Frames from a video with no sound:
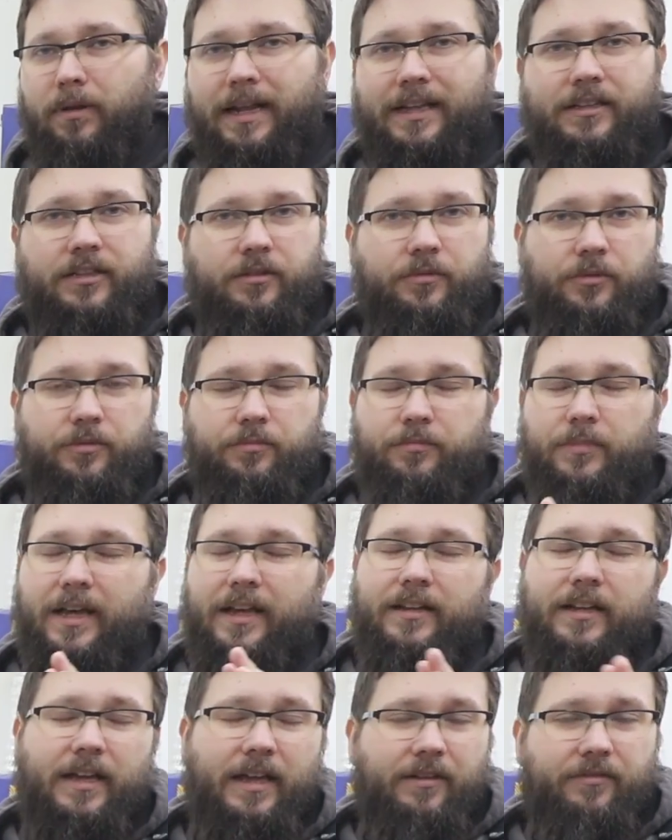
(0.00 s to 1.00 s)
platinum
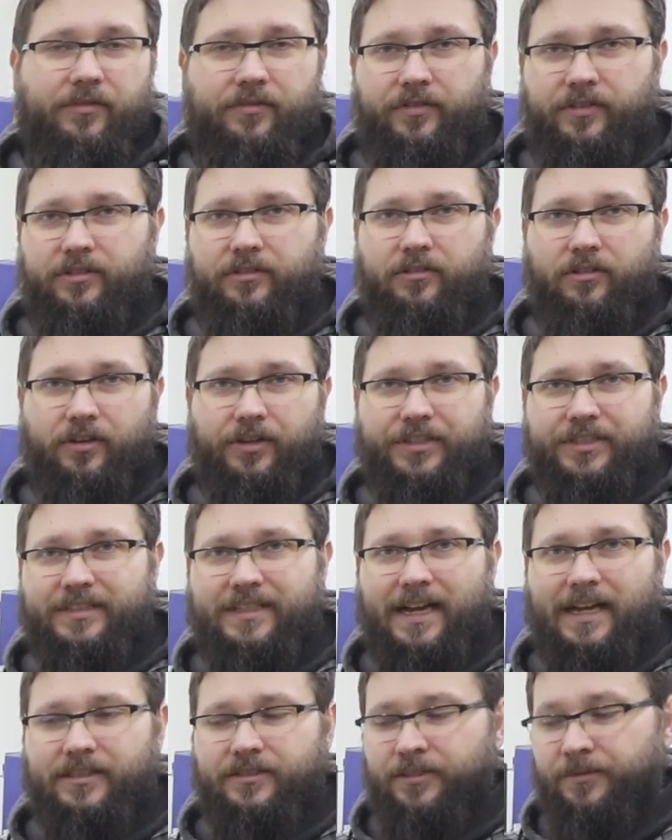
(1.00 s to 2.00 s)
and everything like
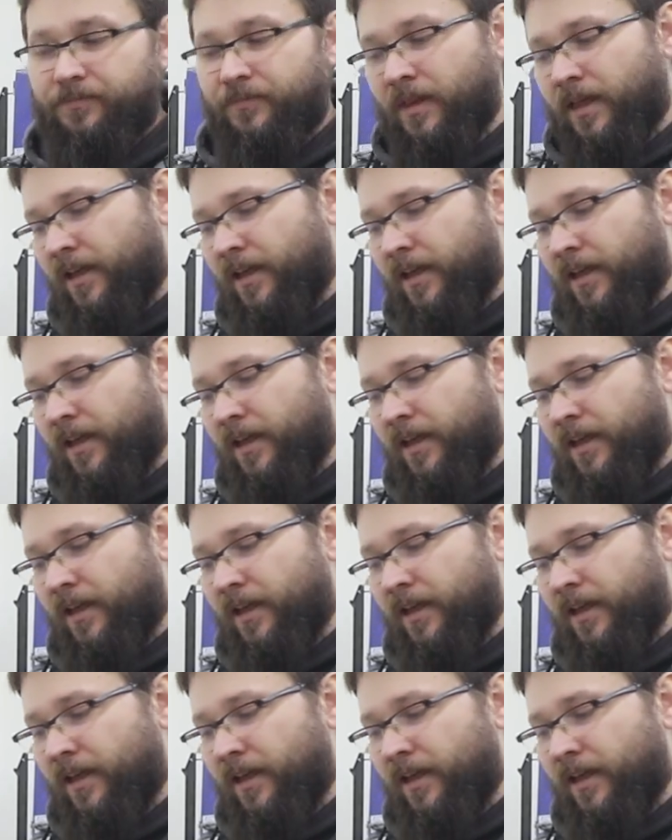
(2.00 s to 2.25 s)
that.